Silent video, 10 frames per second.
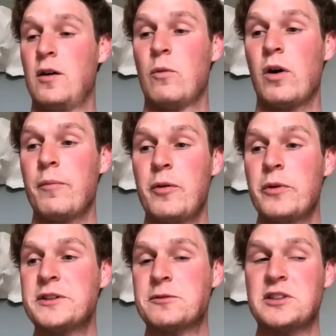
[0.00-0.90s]
well, I mean,
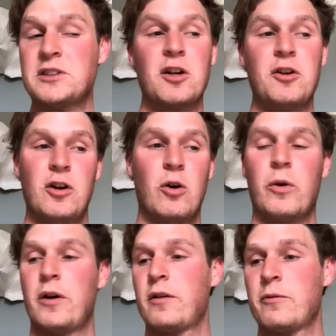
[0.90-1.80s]
we saw no
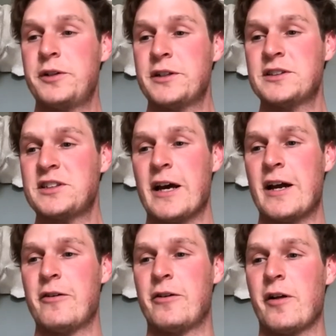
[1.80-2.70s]
one, we didn't see
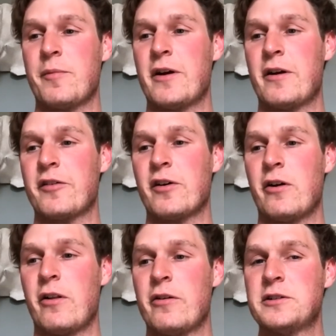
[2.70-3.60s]
anyone up there at
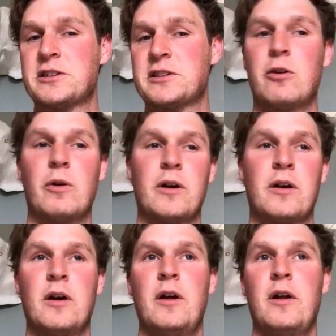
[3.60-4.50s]
all. There is no one
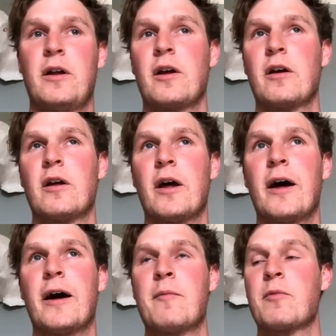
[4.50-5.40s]

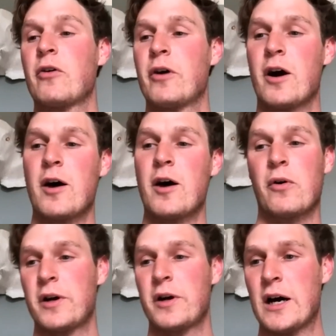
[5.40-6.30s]
going up
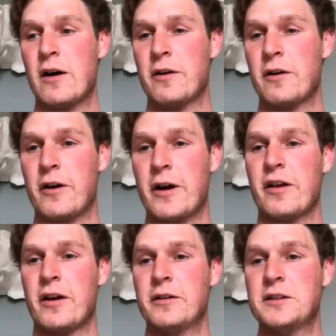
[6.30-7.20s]
or down or
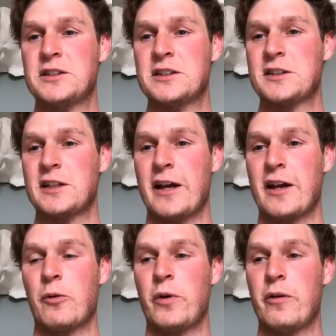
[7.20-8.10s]
anything. It was just like
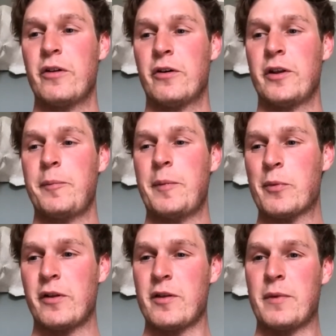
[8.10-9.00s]
we were the only
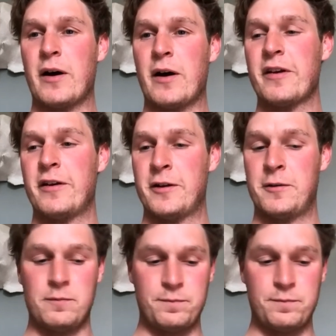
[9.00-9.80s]
people on the mountain, and